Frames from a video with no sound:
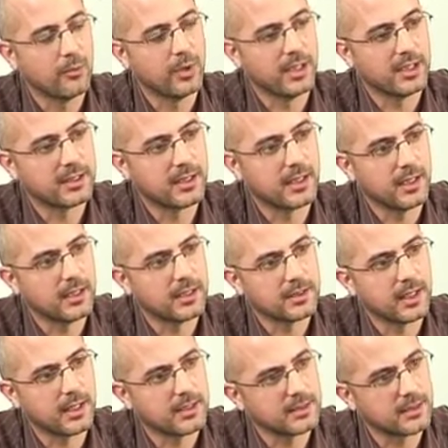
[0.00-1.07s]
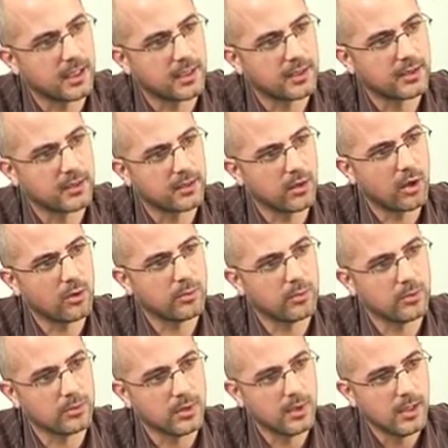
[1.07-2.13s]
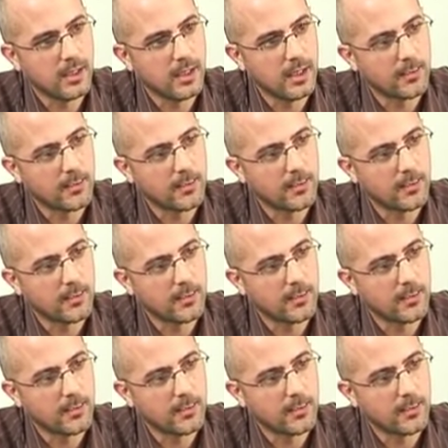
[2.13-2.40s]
risk in the sense that global